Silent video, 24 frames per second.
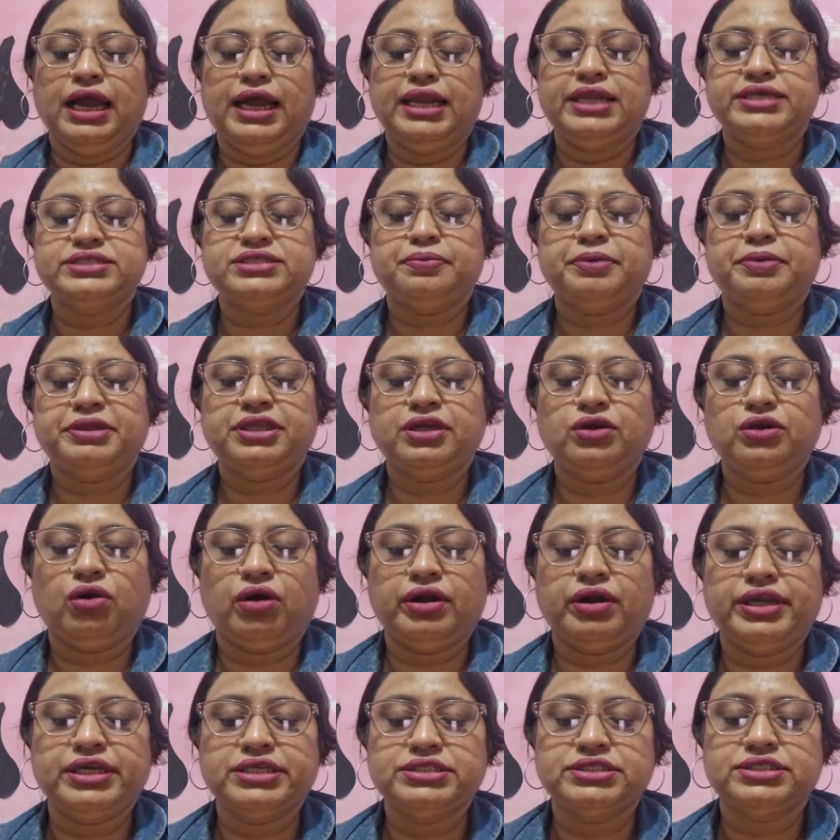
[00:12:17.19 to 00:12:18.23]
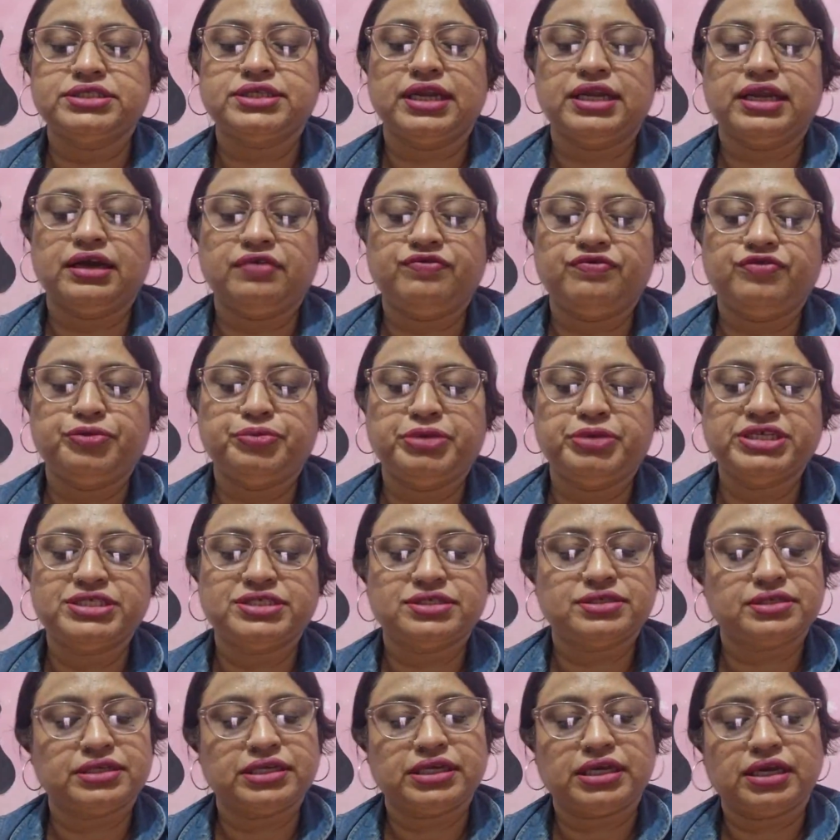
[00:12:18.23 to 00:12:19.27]
Elizabethan audience loved
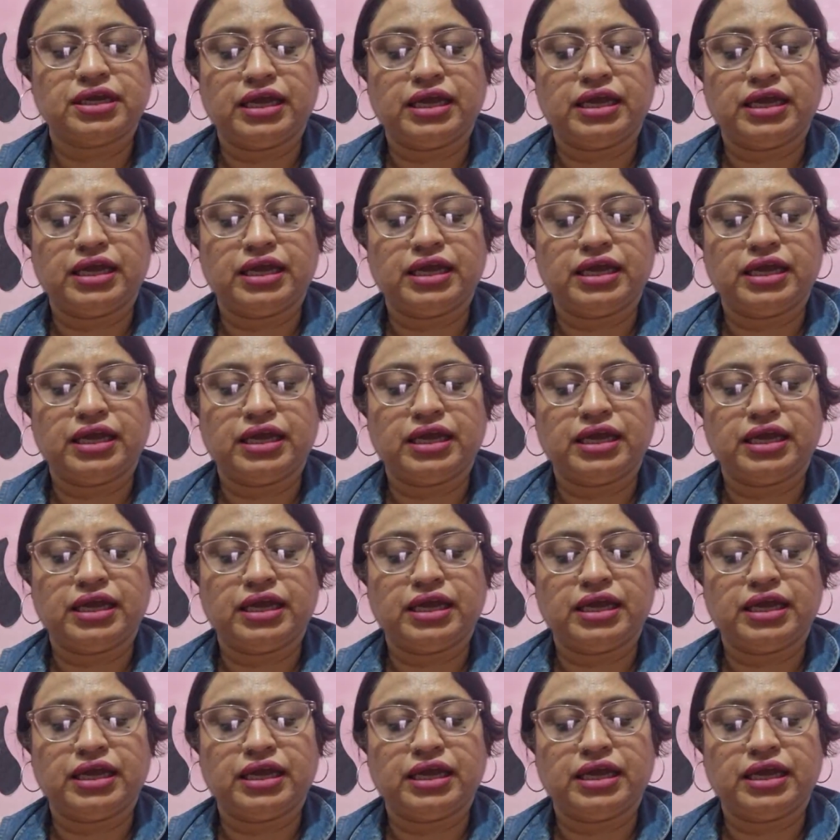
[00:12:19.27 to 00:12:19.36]
brisk